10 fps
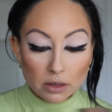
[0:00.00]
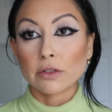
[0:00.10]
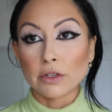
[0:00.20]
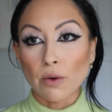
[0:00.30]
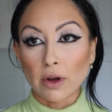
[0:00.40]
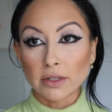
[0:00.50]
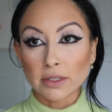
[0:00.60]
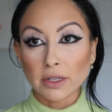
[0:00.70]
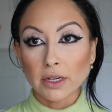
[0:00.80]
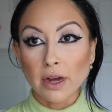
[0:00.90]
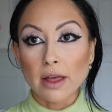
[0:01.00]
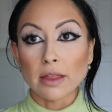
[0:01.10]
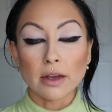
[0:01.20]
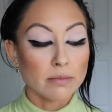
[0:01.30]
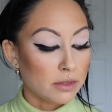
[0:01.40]
So honestly, I
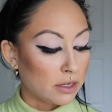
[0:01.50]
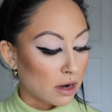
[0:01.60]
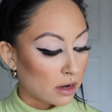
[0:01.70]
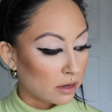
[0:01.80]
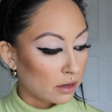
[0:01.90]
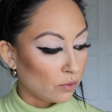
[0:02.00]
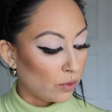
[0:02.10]
think I'm done